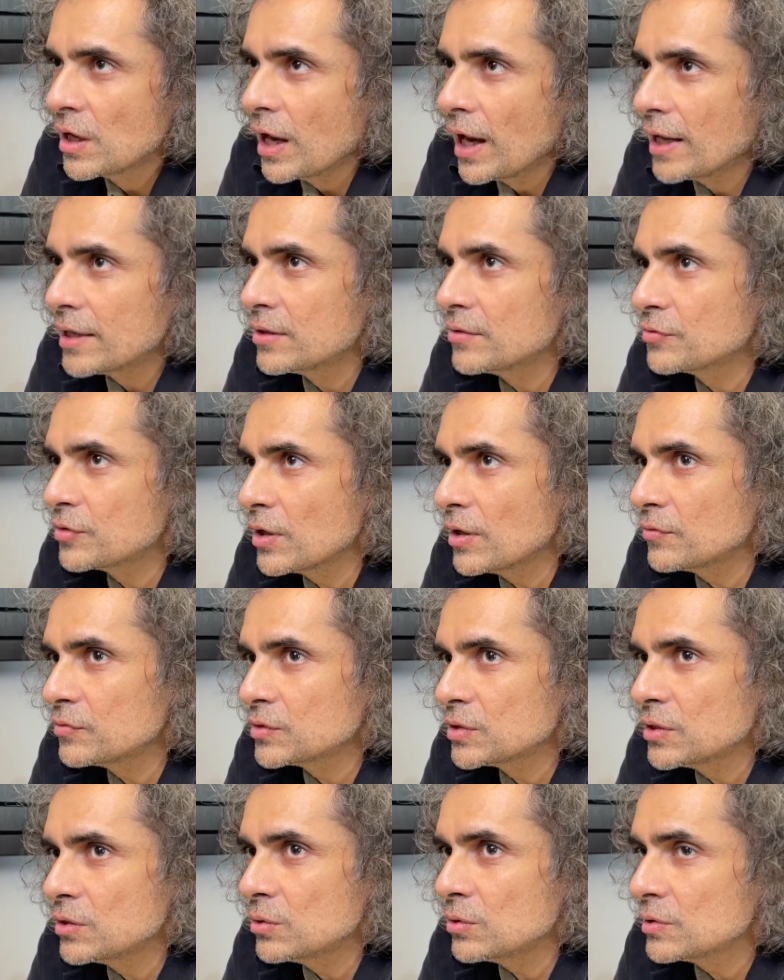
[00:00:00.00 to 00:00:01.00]
And if you have
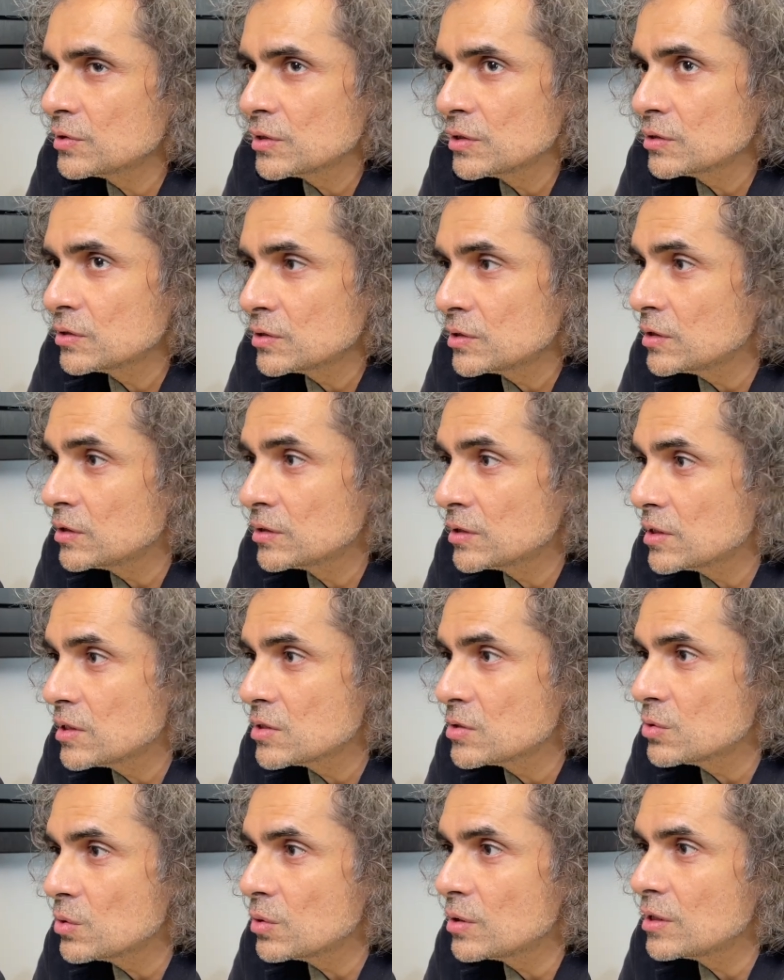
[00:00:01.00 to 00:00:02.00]
three, you will see three. There
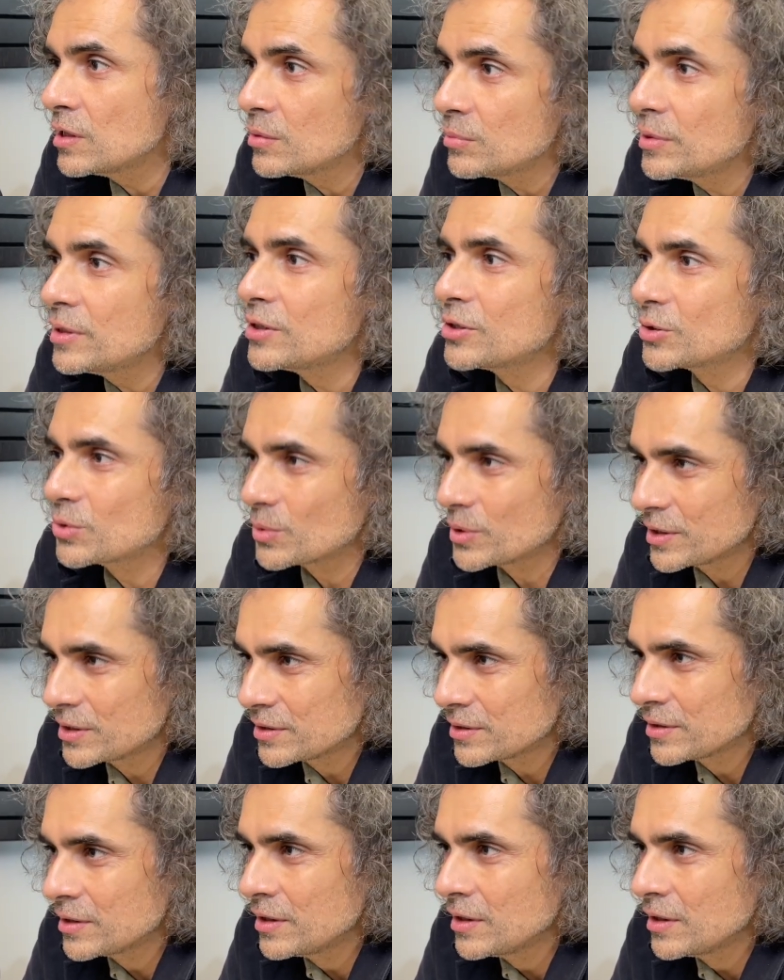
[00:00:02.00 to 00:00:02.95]
is no limit to it.